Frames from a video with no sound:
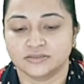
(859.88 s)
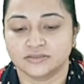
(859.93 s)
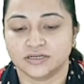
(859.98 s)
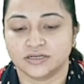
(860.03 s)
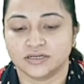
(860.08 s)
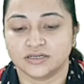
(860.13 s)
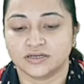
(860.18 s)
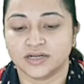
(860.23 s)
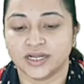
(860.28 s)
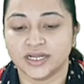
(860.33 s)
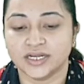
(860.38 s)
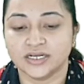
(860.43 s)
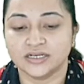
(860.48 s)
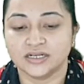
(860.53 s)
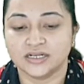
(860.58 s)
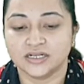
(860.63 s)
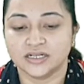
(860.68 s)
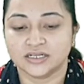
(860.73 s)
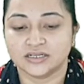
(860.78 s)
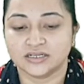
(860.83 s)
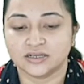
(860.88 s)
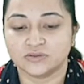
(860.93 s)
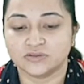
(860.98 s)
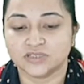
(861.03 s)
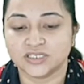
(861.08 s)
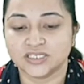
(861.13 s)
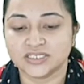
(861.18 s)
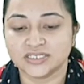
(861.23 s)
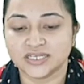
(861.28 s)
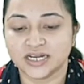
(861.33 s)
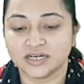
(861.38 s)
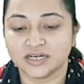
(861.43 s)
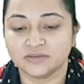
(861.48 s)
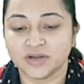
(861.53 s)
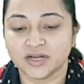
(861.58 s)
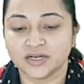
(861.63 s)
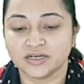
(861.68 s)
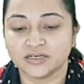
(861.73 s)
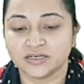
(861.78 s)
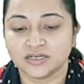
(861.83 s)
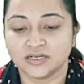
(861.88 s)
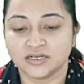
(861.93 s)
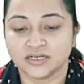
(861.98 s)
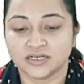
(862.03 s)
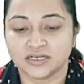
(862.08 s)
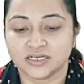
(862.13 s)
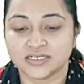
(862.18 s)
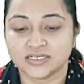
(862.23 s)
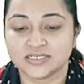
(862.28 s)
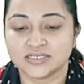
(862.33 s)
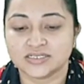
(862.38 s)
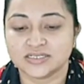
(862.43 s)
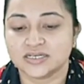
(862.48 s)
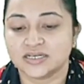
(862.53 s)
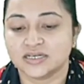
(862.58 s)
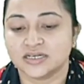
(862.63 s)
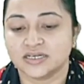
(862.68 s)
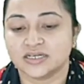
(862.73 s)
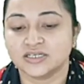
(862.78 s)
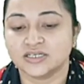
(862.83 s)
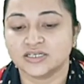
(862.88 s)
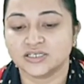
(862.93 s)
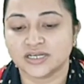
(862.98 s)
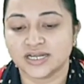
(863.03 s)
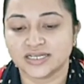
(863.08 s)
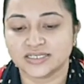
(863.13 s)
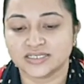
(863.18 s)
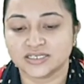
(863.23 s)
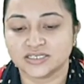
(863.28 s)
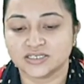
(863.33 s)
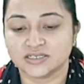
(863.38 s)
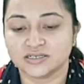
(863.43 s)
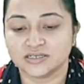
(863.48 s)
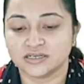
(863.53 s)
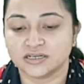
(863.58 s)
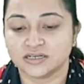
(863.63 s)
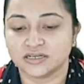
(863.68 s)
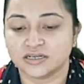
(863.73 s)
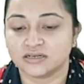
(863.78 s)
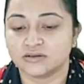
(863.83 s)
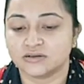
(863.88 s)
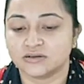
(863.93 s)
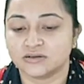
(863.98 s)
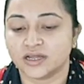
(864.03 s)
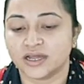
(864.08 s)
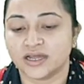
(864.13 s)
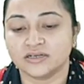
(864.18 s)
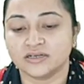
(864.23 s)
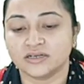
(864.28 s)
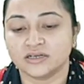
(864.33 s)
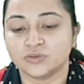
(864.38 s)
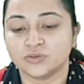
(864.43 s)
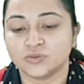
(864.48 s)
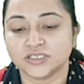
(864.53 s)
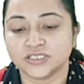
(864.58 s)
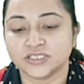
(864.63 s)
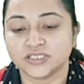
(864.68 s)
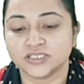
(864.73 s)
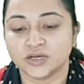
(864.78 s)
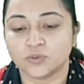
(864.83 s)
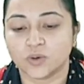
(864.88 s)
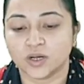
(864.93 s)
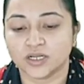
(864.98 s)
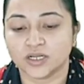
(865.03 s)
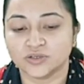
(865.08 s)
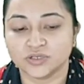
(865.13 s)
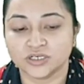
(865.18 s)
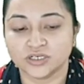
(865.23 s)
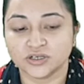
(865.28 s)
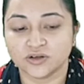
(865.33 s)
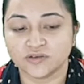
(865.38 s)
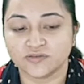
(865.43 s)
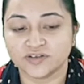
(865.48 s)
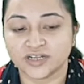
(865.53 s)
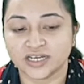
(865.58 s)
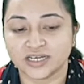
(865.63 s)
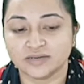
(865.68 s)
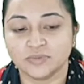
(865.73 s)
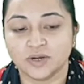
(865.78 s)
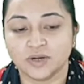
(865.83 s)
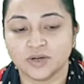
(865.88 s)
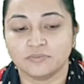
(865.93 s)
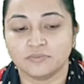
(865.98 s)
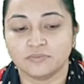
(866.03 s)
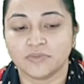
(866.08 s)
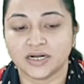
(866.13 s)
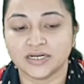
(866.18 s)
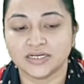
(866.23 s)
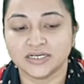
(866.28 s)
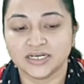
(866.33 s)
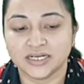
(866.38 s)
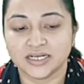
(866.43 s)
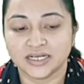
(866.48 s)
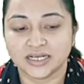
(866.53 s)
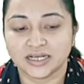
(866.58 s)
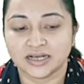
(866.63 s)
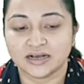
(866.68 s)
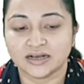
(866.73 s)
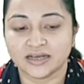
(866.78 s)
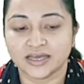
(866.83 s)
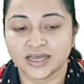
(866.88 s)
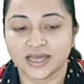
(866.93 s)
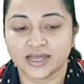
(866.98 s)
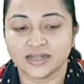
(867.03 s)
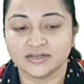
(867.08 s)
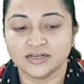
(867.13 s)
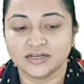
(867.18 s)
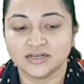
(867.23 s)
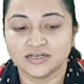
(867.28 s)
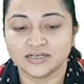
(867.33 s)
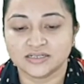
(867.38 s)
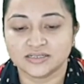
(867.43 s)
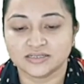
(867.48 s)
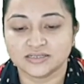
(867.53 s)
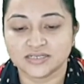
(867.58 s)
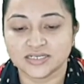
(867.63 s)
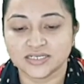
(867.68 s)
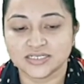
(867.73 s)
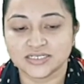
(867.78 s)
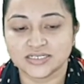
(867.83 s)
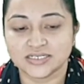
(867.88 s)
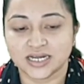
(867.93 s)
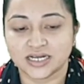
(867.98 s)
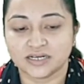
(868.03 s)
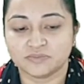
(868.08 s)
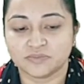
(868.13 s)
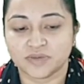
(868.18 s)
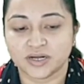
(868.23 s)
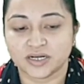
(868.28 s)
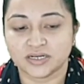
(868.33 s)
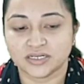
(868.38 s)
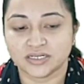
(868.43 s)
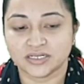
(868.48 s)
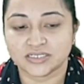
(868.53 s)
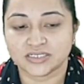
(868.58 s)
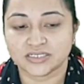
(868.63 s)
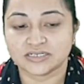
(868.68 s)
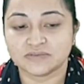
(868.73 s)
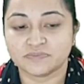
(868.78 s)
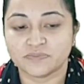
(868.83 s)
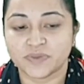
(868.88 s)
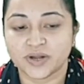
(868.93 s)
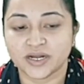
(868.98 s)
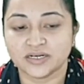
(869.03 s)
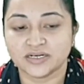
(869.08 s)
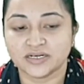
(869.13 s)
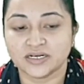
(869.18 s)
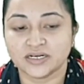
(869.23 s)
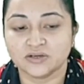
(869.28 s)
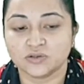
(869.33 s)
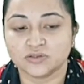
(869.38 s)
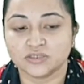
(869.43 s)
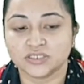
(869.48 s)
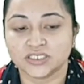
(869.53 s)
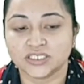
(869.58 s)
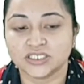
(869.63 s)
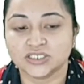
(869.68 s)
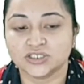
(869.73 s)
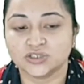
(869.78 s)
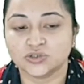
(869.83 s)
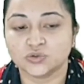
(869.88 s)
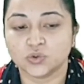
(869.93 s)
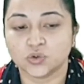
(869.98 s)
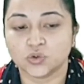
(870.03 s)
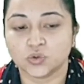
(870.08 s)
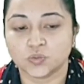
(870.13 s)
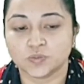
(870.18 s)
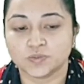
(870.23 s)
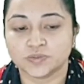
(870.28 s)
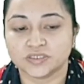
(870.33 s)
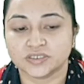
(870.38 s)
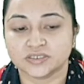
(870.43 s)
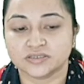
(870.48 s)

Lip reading: Right? Now this statement is initialization and it will take 1 unit of time, but again this statement is dependent on these two loops,